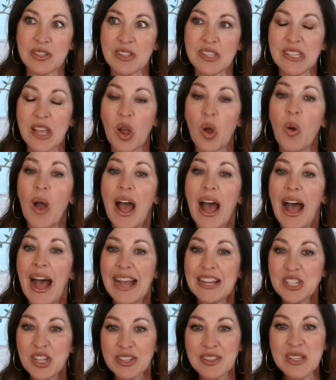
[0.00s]
And so
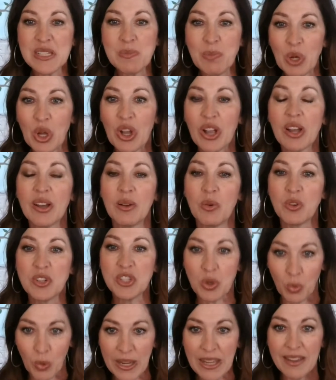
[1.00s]
I took this book
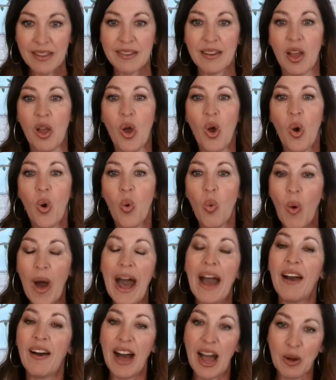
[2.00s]
to read
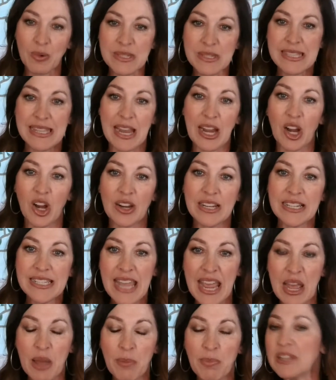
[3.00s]
while I was there in
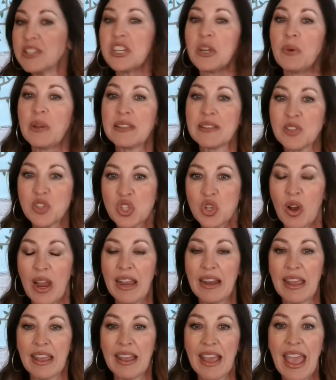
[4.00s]
Tampa doing this
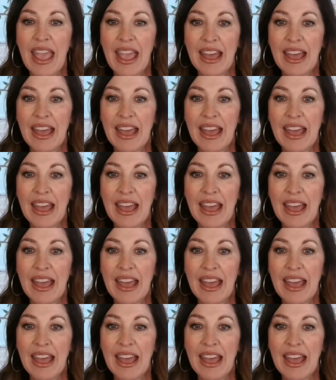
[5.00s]
training.